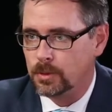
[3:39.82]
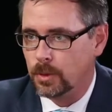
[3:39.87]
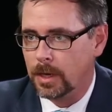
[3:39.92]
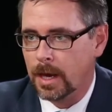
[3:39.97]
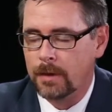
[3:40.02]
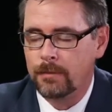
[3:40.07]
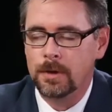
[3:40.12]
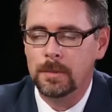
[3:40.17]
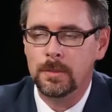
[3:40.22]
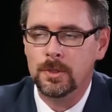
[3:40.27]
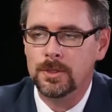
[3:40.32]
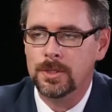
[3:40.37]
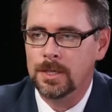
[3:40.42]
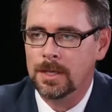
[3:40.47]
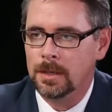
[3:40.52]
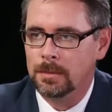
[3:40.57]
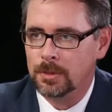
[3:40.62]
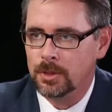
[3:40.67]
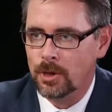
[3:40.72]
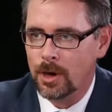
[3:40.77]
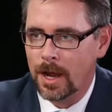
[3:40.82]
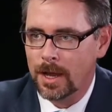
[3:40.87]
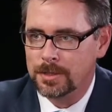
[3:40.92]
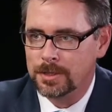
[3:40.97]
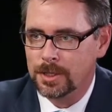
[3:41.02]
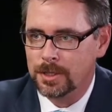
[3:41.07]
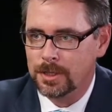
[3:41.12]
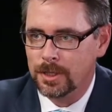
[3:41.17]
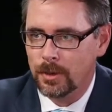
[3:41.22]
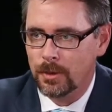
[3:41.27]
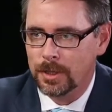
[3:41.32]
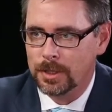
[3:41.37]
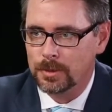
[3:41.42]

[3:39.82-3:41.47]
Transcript: It's what every museum tries to do.